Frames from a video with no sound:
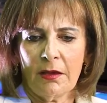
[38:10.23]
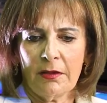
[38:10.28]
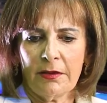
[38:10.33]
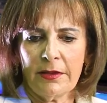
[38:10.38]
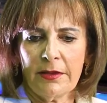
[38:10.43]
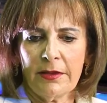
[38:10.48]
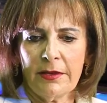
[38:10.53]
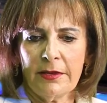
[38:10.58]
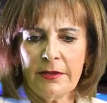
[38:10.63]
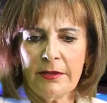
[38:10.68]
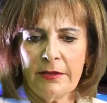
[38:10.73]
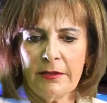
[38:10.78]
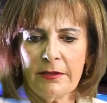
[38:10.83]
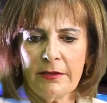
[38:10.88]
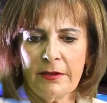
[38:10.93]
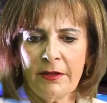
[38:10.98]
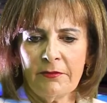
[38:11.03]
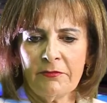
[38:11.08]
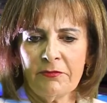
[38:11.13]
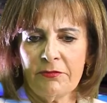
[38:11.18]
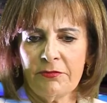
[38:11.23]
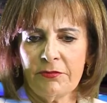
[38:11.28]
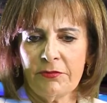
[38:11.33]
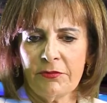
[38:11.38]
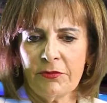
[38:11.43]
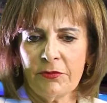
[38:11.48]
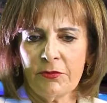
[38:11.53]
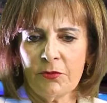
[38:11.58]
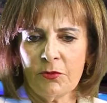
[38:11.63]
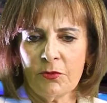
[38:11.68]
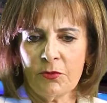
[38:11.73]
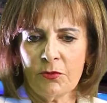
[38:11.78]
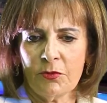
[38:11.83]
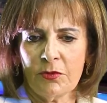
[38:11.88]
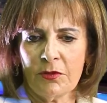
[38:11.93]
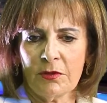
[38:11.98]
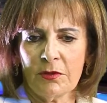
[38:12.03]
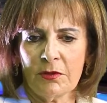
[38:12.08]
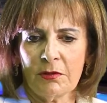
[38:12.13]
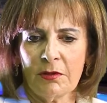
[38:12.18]
I really love, you
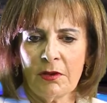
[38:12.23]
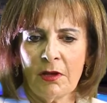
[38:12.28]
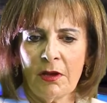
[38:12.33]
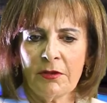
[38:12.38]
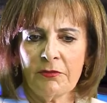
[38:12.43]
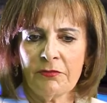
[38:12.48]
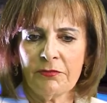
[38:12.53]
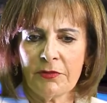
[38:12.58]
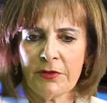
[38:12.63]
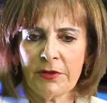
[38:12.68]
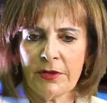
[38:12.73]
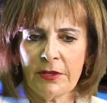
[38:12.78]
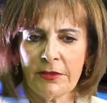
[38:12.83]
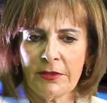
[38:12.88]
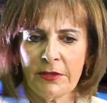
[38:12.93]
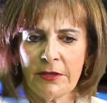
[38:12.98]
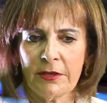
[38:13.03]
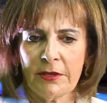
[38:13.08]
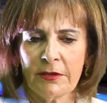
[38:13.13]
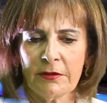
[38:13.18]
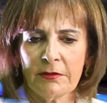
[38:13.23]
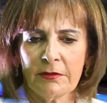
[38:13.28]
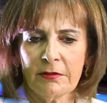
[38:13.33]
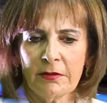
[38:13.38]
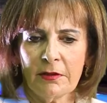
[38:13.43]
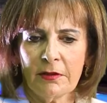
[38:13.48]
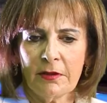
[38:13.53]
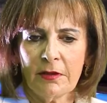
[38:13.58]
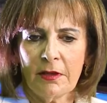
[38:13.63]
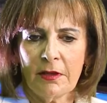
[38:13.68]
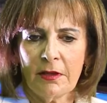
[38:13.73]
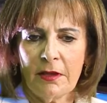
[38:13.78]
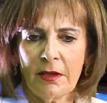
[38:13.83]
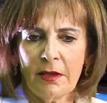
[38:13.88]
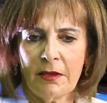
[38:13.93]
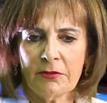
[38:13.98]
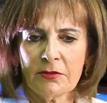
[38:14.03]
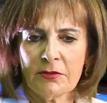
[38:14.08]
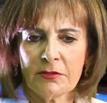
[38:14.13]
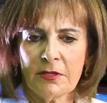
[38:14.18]
know, the life in
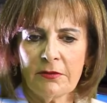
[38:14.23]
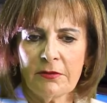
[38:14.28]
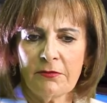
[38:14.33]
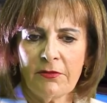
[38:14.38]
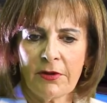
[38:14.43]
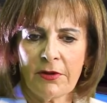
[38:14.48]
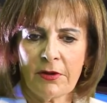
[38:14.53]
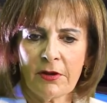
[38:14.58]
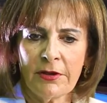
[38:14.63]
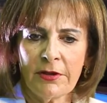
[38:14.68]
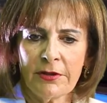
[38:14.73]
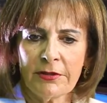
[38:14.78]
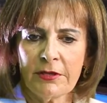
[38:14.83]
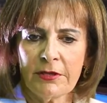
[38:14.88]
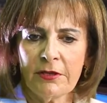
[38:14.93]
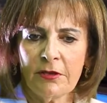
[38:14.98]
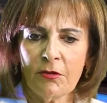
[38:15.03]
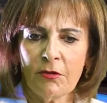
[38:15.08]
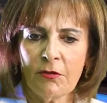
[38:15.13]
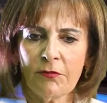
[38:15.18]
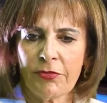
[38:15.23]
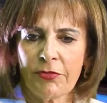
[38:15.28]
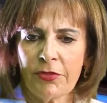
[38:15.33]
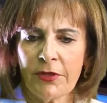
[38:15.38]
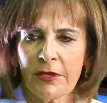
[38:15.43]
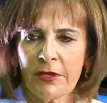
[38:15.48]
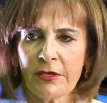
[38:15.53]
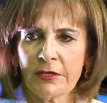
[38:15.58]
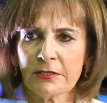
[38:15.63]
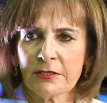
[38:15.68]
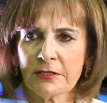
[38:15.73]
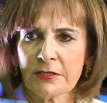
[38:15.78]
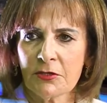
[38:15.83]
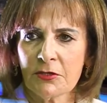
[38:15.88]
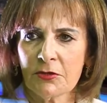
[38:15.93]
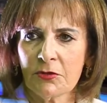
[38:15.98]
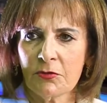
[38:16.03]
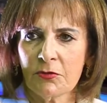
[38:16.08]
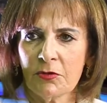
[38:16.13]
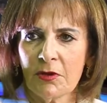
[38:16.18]
India and the variety of
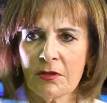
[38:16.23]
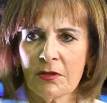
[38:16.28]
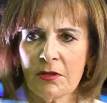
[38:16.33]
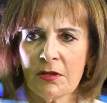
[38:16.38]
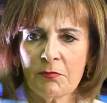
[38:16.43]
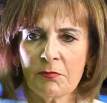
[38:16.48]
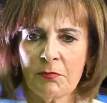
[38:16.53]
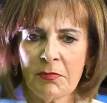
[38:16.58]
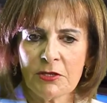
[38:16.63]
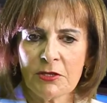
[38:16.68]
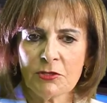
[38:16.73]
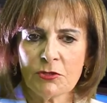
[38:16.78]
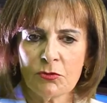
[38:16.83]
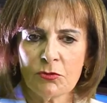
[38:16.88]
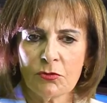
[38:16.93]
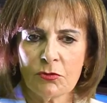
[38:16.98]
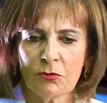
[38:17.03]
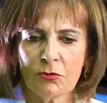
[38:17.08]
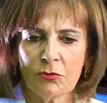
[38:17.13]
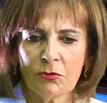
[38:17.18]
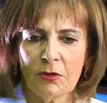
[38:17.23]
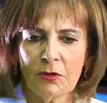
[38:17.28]
things, you know, and it makes you,